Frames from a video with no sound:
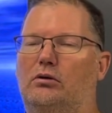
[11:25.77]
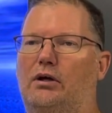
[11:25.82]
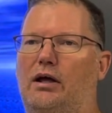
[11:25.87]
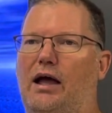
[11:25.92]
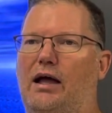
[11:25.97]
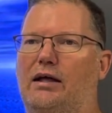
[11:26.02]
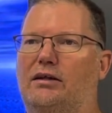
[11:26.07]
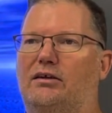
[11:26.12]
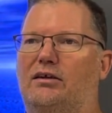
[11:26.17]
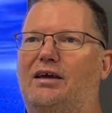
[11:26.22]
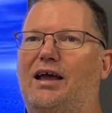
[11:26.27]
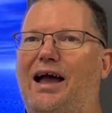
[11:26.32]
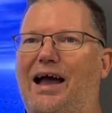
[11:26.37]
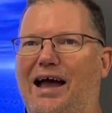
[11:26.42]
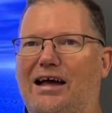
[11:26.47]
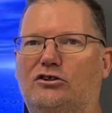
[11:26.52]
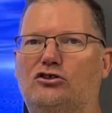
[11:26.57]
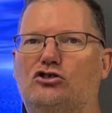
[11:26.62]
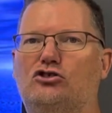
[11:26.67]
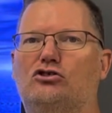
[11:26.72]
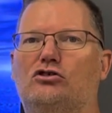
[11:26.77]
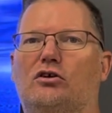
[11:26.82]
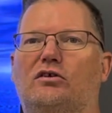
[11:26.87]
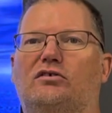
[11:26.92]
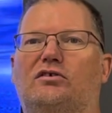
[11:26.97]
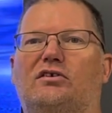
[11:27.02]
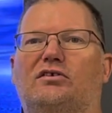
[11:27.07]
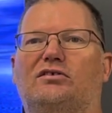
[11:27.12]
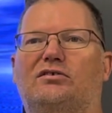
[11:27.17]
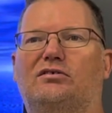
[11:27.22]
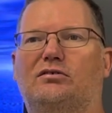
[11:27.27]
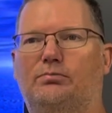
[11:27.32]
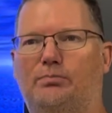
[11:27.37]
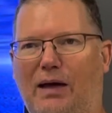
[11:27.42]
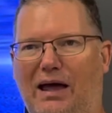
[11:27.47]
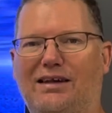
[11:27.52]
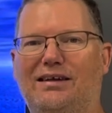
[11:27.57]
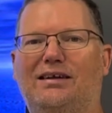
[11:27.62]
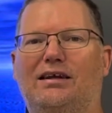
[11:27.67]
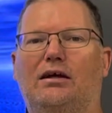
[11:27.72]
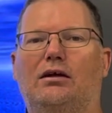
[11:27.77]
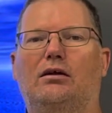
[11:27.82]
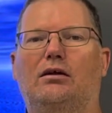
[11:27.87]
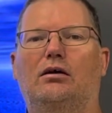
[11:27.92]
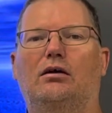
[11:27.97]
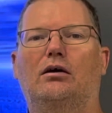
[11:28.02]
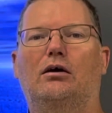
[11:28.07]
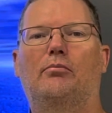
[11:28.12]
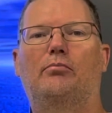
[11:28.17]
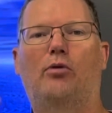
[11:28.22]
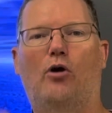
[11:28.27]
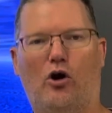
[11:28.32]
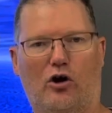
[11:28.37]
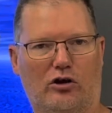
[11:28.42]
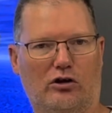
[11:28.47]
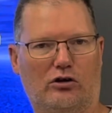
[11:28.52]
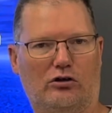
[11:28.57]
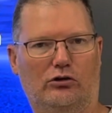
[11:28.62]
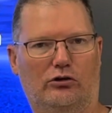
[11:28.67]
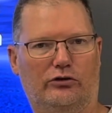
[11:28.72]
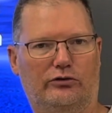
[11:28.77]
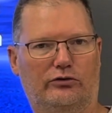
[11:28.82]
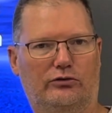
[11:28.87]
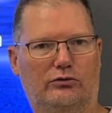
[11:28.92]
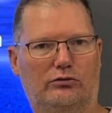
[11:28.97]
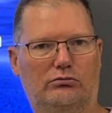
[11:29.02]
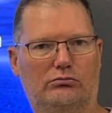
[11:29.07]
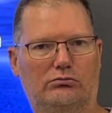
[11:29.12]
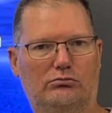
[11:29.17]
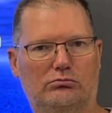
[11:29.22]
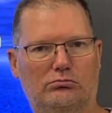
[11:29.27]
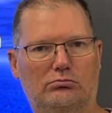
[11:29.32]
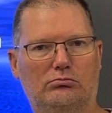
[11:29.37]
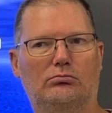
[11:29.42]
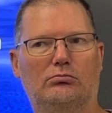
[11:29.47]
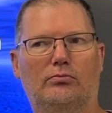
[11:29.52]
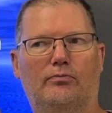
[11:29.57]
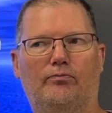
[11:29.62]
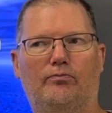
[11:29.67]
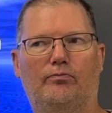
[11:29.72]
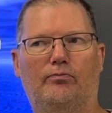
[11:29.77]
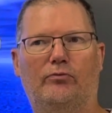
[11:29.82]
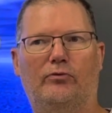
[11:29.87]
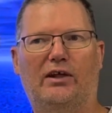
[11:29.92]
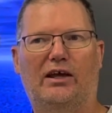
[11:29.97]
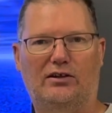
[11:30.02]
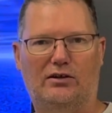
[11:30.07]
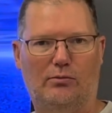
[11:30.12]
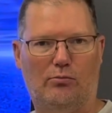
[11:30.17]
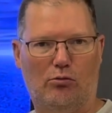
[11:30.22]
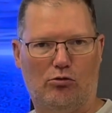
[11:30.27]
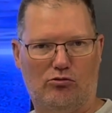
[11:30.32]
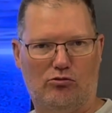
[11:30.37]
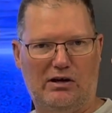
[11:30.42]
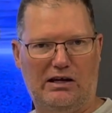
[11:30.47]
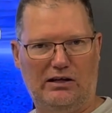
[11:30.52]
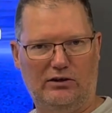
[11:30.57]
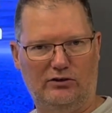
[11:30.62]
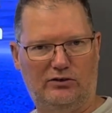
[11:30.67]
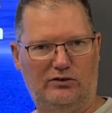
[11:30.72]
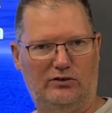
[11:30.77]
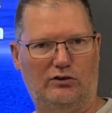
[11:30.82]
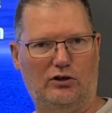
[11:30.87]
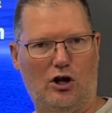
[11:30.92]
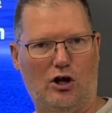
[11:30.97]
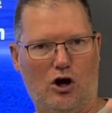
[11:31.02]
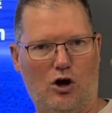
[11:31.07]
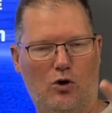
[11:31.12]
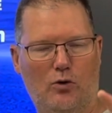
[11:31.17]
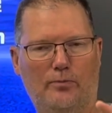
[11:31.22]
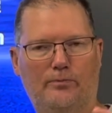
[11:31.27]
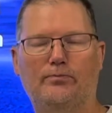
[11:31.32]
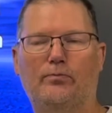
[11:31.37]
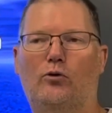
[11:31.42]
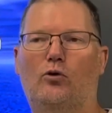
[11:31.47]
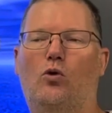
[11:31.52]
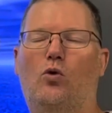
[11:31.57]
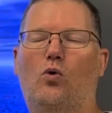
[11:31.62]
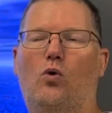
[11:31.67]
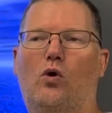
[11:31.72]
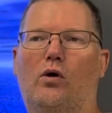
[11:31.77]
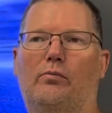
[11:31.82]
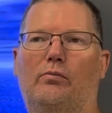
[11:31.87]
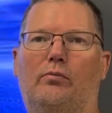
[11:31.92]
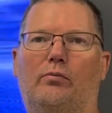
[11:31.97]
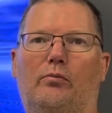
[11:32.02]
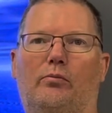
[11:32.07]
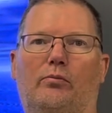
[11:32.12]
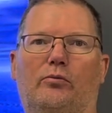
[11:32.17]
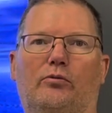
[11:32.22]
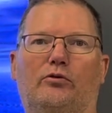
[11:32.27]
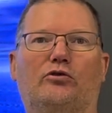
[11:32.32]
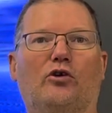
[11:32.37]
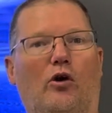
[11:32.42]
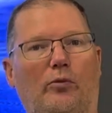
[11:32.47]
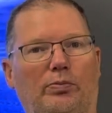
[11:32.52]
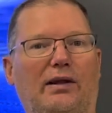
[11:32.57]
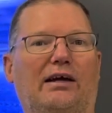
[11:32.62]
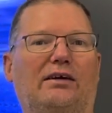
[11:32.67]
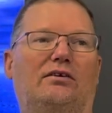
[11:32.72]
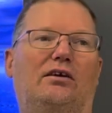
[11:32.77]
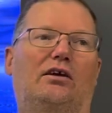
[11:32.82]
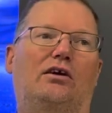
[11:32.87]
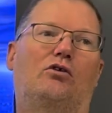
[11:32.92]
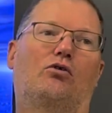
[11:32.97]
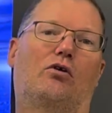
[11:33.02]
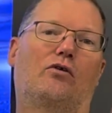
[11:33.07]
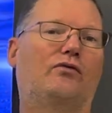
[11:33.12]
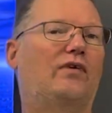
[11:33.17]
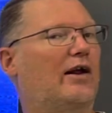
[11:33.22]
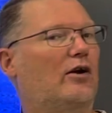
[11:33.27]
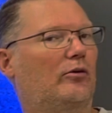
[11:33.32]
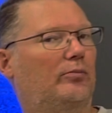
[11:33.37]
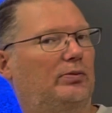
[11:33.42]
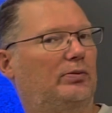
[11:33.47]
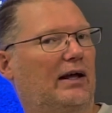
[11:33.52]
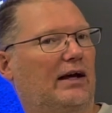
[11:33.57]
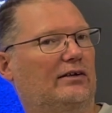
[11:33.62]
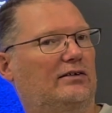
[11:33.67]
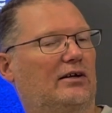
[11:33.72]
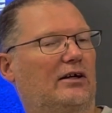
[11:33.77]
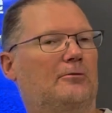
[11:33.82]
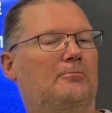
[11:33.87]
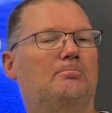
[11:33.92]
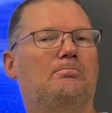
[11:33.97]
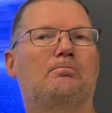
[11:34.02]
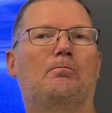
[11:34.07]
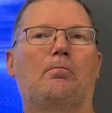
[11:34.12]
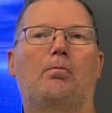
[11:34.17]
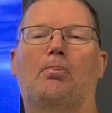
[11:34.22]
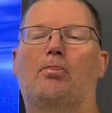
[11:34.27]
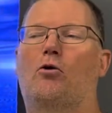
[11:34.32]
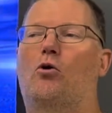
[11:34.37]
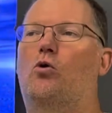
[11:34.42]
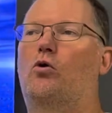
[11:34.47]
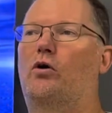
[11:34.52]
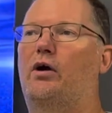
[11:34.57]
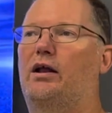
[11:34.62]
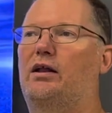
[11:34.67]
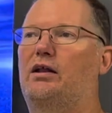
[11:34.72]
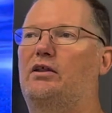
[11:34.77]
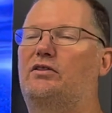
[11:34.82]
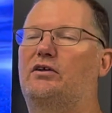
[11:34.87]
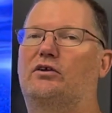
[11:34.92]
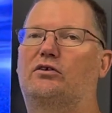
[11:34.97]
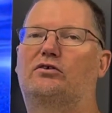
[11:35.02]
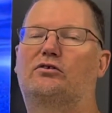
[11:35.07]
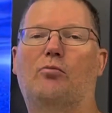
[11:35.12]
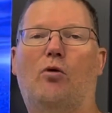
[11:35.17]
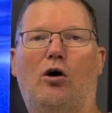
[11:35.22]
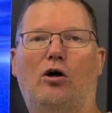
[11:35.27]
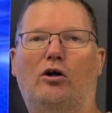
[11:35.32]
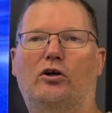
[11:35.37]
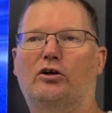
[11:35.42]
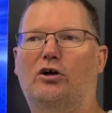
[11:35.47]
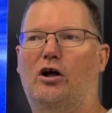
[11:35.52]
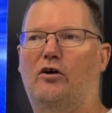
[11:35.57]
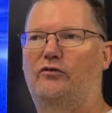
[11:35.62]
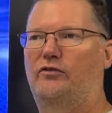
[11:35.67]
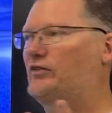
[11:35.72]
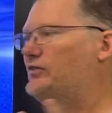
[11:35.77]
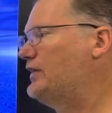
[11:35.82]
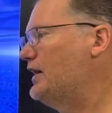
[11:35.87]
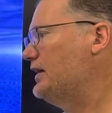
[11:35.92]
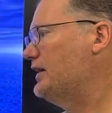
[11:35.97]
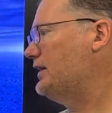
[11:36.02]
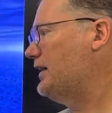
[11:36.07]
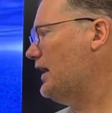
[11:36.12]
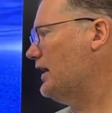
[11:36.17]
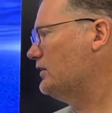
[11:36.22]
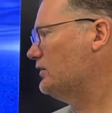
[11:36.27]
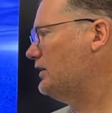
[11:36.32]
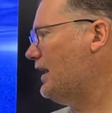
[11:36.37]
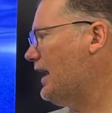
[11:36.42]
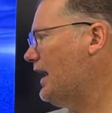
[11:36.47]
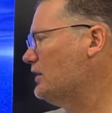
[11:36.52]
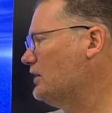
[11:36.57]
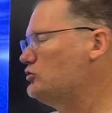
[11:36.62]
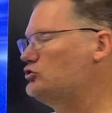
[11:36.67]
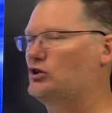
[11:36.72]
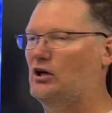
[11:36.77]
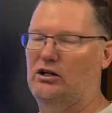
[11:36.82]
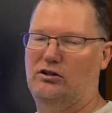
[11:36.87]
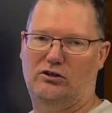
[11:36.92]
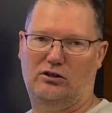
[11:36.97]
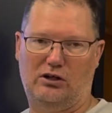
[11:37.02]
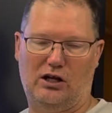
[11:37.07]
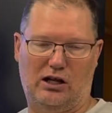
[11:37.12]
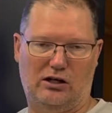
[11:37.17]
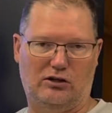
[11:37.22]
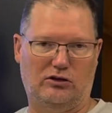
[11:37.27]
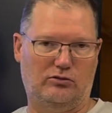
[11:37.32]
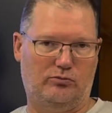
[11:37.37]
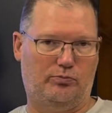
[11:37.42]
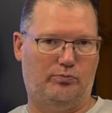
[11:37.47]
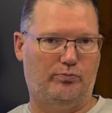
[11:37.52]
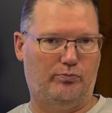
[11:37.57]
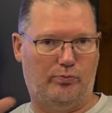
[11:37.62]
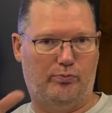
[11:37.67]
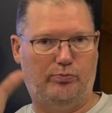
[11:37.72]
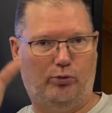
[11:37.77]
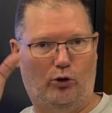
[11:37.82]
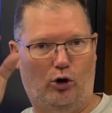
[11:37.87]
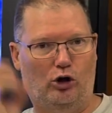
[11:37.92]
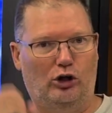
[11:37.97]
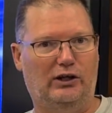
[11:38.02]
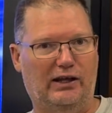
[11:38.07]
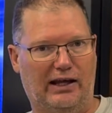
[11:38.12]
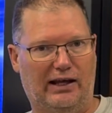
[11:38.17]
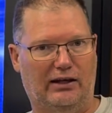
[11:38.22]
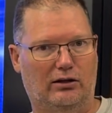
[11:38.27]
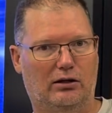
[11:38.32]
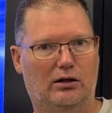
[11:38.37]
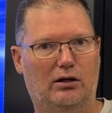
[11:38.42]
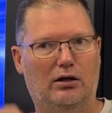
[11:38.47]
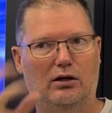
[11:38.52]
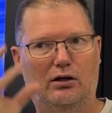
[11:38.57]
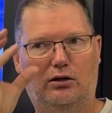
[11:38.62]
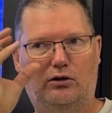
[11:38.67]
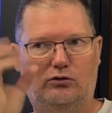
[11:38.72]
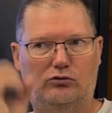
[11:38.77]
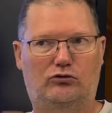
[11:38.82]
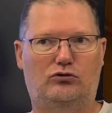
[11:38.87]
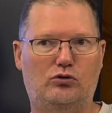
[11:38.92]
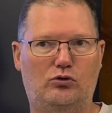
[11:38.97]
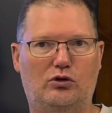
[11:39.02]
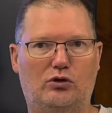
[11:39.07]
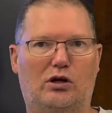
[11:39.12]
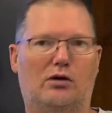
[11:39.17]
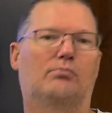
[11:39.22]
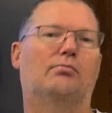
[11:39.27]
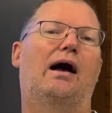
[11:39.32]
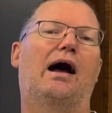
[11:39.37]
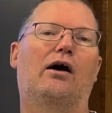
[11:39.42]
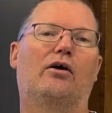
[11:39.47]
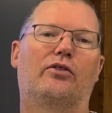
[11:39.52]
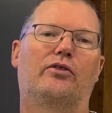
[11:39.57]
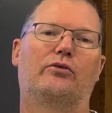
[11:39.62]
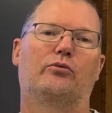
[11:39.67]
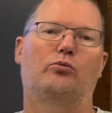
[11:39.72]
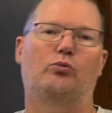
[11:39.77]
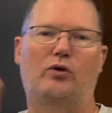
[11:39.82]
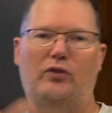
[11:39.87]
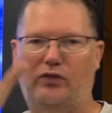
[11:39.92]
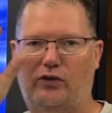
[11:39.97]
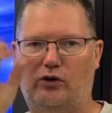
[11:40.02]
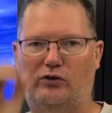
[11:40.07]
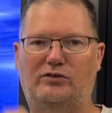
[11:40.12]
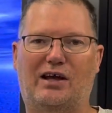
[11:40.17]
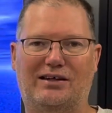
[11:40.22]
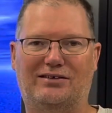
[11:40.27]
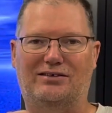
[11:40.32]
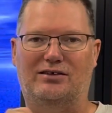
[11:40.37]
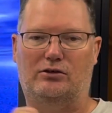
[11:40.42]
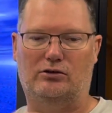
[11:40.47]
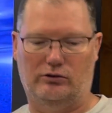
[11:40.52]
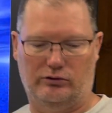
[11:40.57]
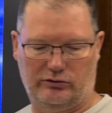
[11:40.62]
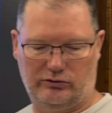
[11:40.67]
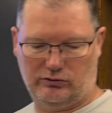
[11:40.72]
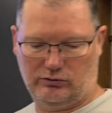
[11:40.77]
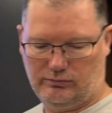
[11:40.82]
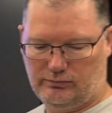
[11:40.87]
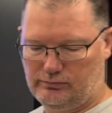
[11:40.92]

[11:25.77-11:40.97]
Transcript: and catch suspended particles, like the marine snow or zooplankton or phytoplankton or anything small enough that they can catch and, and pull in to their mouth with their tentacles,